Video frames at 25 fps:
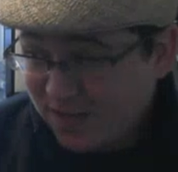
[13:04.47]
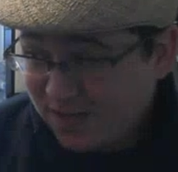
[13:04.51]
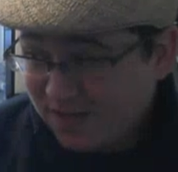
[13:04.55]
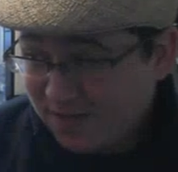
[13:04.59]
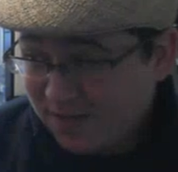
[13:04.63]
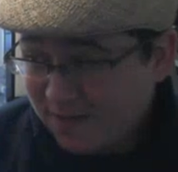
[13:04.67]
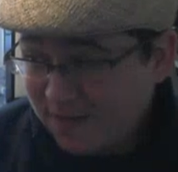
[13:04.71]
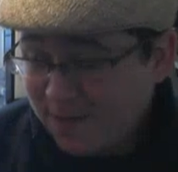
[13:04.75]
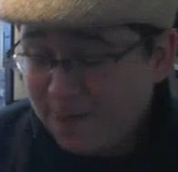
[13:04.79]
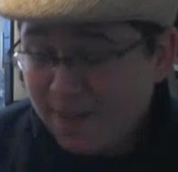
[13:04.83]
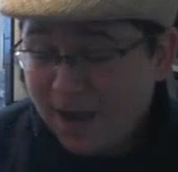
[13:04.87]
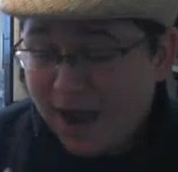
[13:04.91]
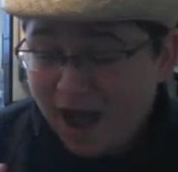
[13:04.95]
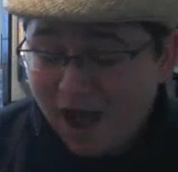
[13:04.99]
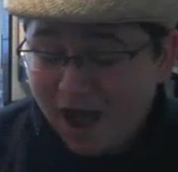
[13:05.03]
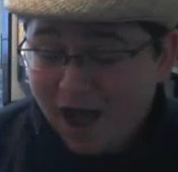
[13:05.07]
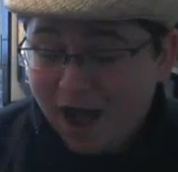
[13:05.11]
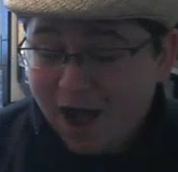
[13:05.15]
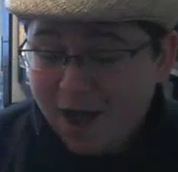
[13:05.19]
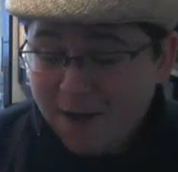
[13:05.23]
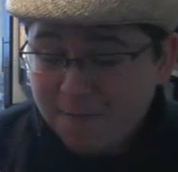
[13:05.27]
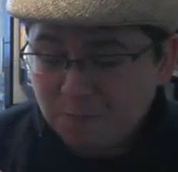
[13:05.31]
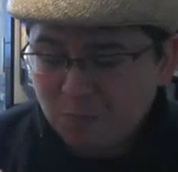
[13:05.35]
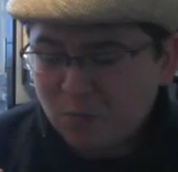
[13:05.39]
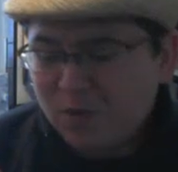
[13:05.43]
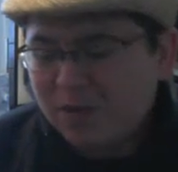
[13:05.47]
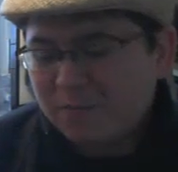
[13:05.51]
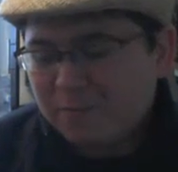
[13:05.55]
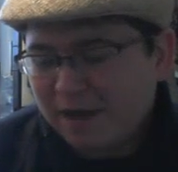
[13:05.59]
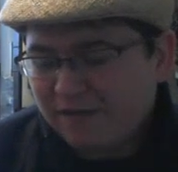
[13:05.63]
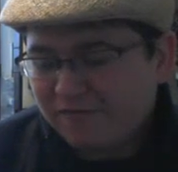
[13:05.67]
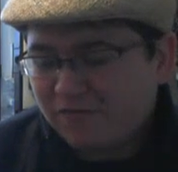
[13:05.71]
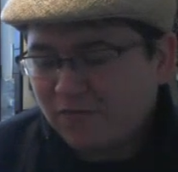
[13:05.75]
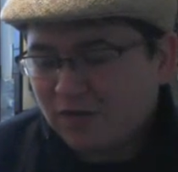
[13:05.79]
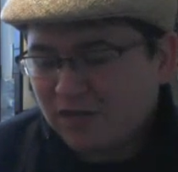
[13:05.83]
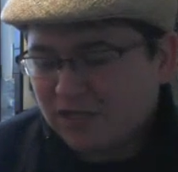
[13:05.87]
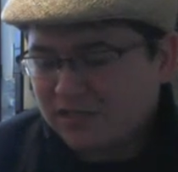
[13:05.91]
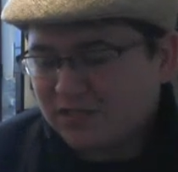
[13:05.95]
Okay. Um. Well, by
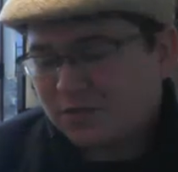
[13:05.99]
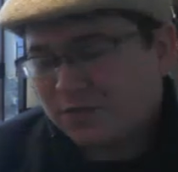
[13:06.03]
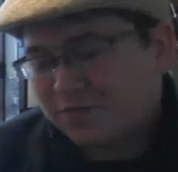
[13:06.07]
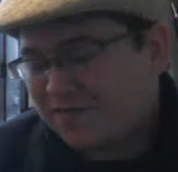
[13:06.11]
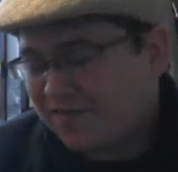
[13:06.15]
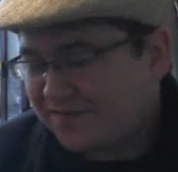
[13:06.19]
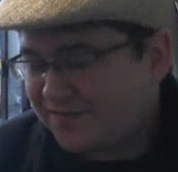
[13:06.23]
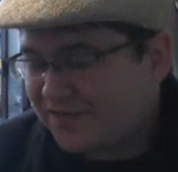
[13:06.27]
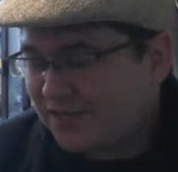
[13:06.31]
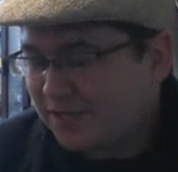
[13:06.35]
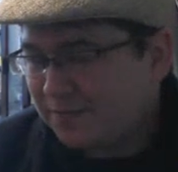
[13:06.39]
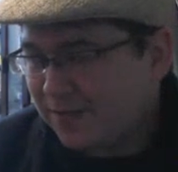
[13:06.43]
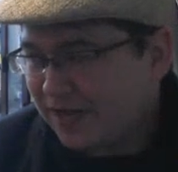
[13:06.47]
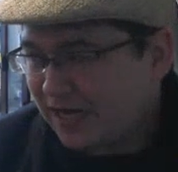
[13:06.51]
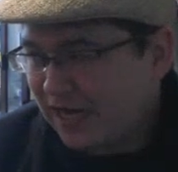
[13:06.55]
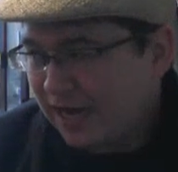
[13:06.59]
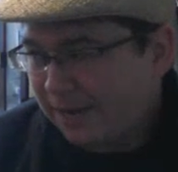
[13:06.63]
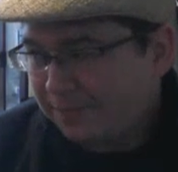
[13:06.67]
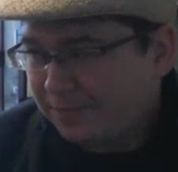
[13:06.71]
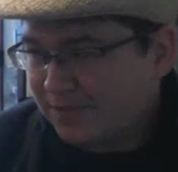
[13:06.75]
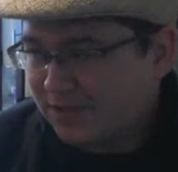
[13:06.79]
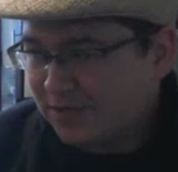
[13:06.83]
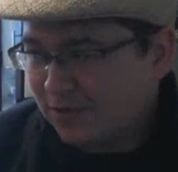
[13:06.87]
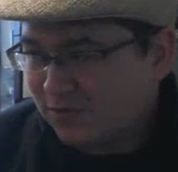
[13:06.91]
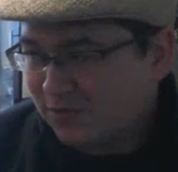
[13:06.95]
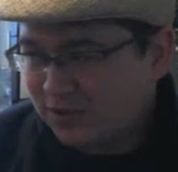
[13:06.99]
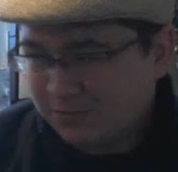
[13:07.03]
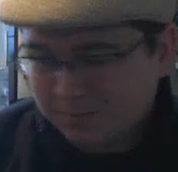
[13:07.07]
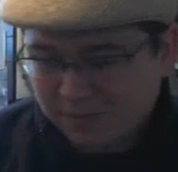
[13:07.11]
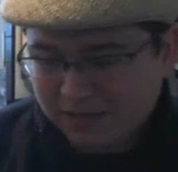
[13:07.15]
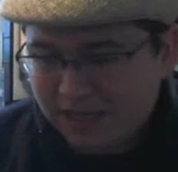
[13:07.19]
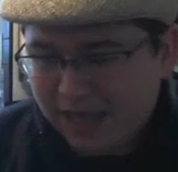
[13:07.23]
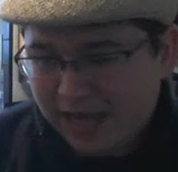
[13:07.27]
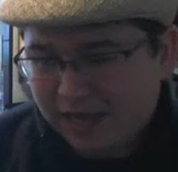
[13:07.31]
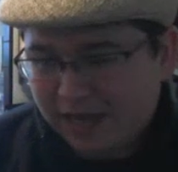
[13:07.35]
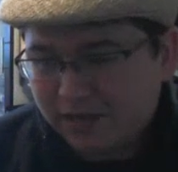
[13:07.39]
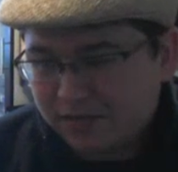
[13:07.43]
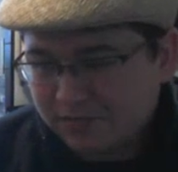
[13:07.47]
full, it's they're 15 minute episodes, but
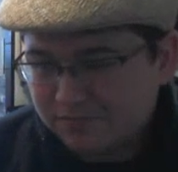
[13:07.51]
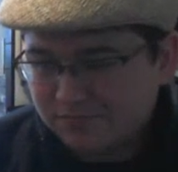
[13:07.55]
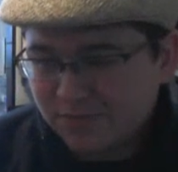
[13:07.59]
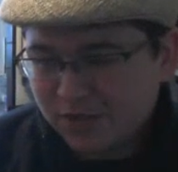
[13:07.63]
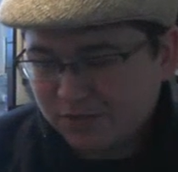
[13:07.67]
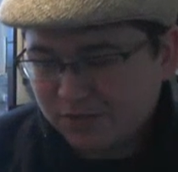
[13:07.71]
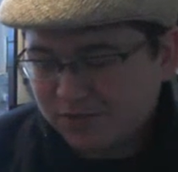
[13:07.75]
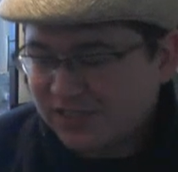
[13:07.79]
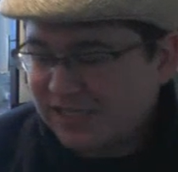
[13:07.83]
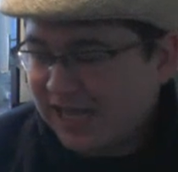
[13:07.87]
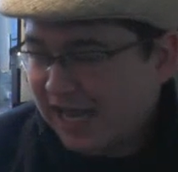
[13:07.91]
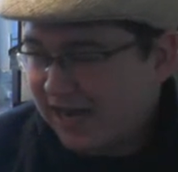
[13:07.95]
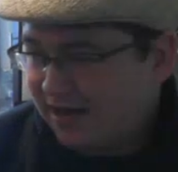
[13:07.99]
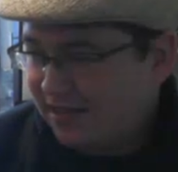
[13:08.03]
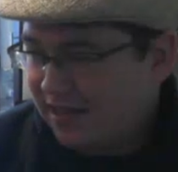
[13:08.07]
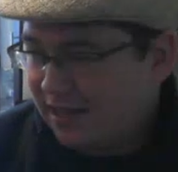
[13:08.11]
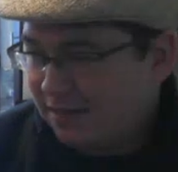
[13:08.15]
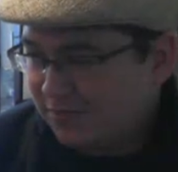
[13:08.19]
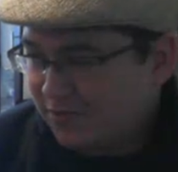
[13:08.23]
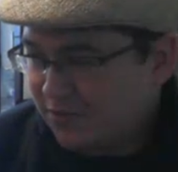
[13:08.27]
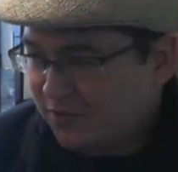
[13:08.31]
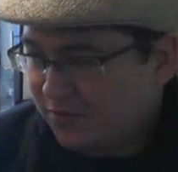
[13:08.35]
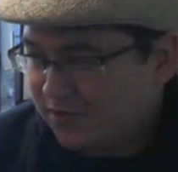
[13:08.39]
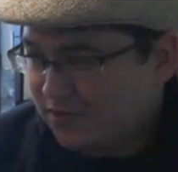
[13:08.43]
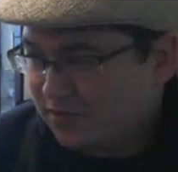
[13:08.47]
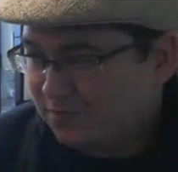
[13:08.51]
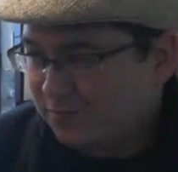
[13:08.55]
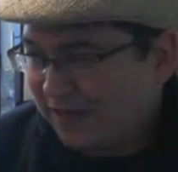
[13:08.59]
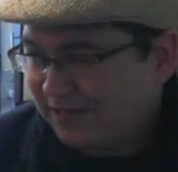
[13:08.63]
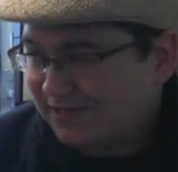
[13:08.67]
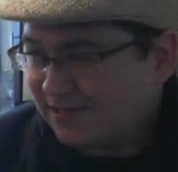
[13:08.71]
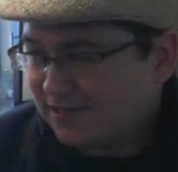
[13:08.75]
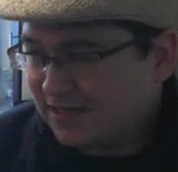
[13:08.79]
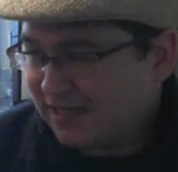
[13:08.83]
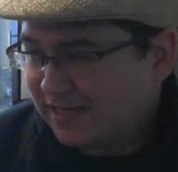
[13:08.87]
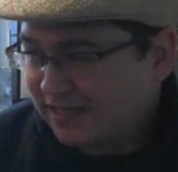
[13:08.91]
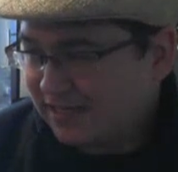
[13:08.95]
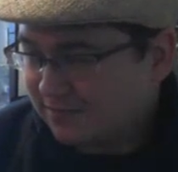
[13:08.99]
like there's 10 of them, so it's
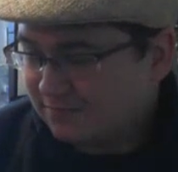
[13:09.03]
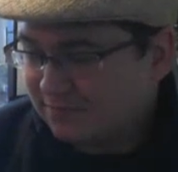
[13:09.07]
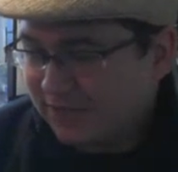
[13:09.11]
basically a,